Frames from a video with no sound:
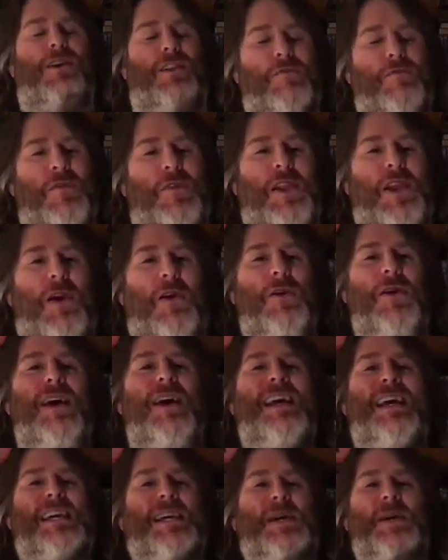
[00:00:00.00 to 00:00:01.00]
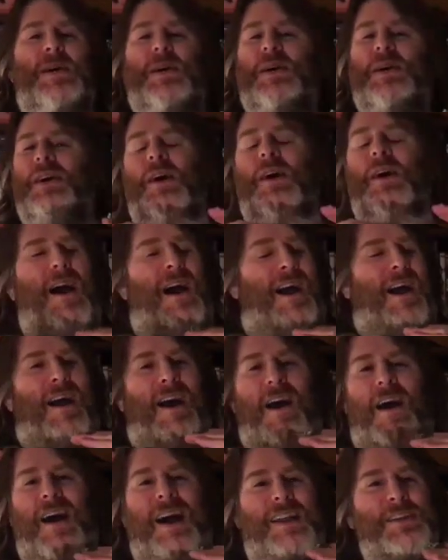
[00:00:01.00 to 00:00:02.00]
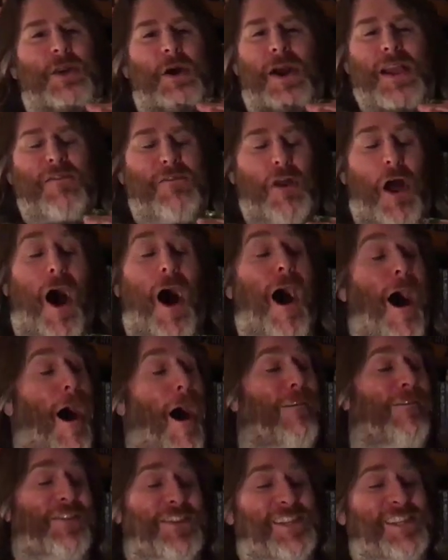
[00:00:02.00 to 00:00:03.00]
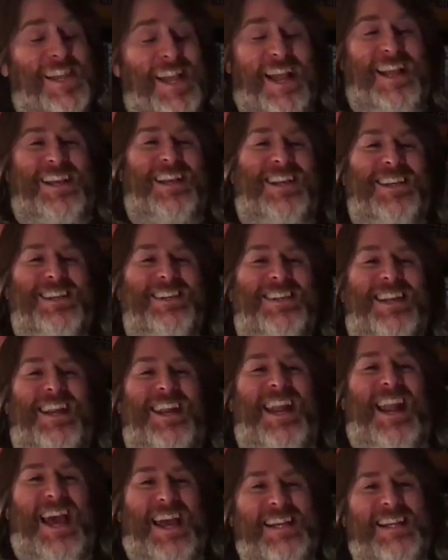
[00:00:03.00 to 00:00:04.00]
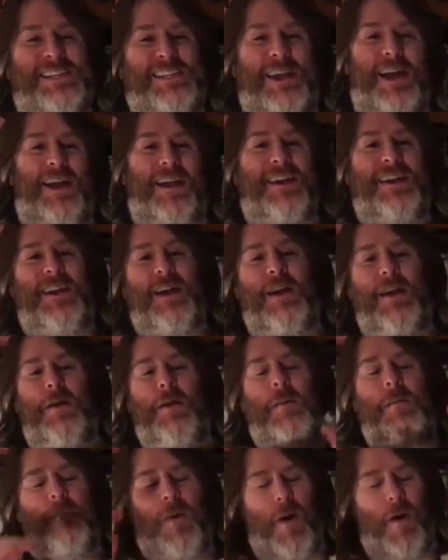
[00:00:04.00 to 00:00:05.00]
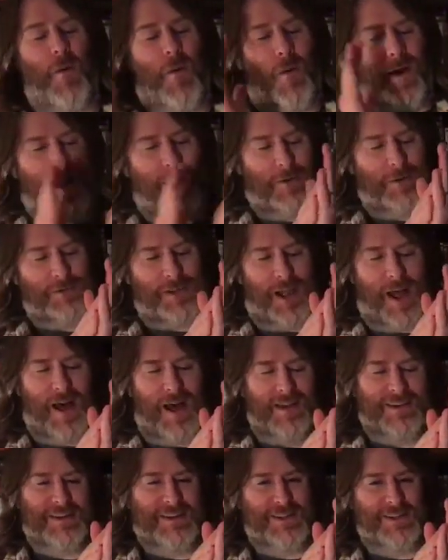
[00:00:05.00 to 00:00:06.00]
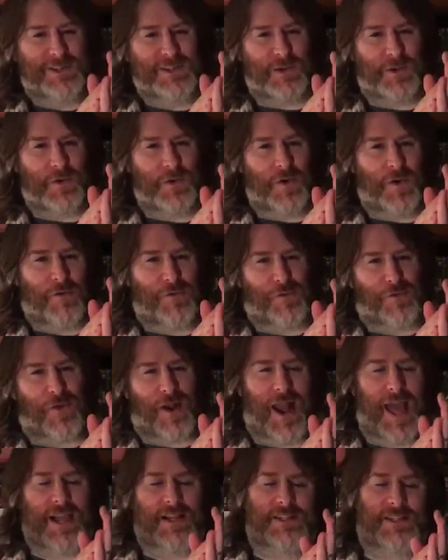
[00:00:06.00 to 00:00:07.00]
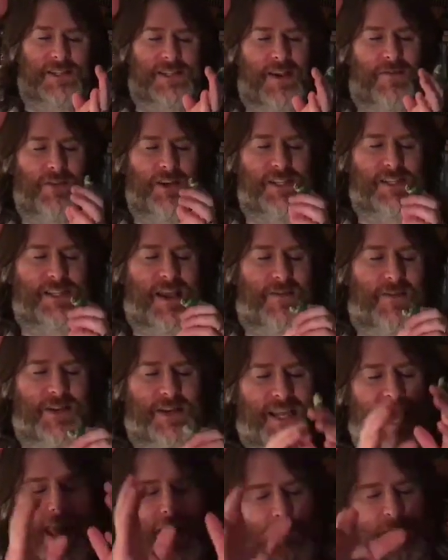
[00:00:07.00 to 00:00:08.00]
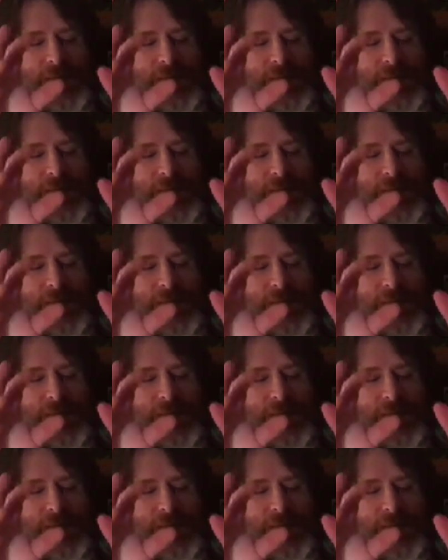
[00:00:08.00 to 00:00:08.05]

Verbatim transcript: at the video, not even half a second later. But well done to Flex77. Came